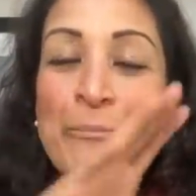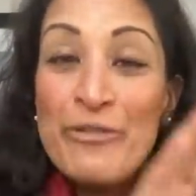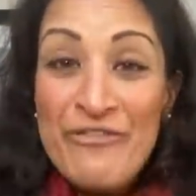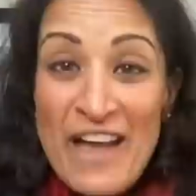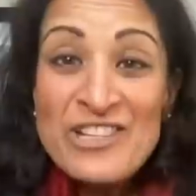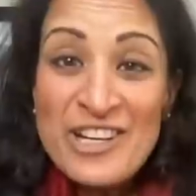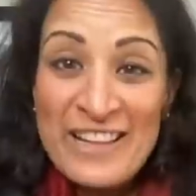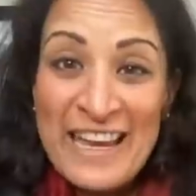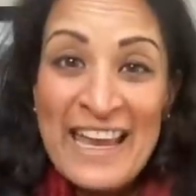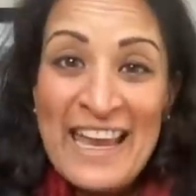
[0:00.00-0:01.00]

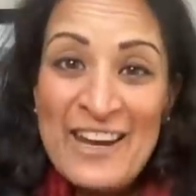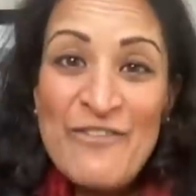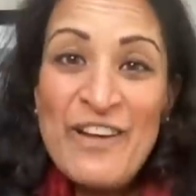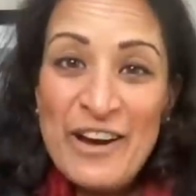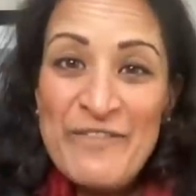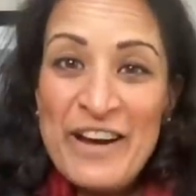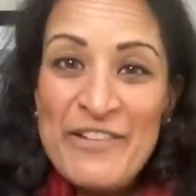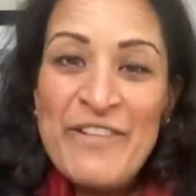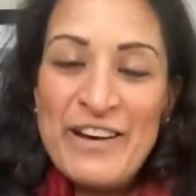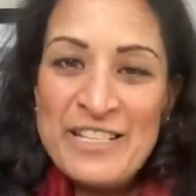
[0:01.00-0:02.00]
professionally in a very,
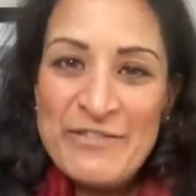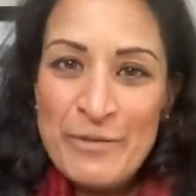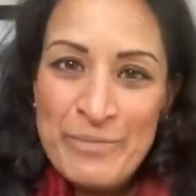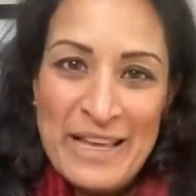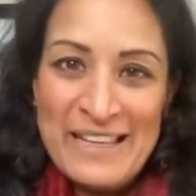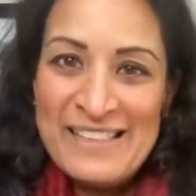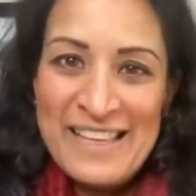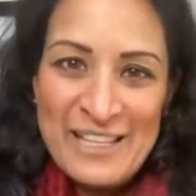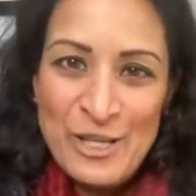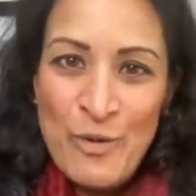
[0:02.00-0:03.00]
very, very different place,
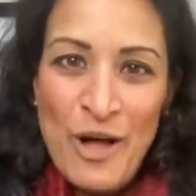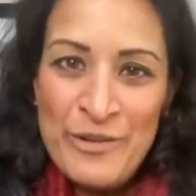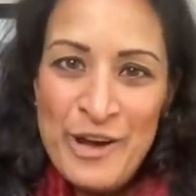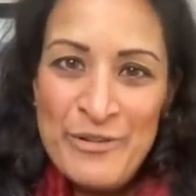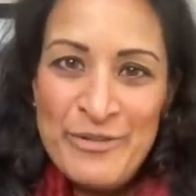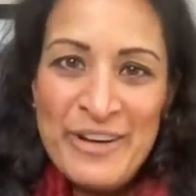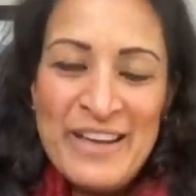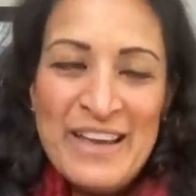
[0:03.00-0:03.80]
as you all know.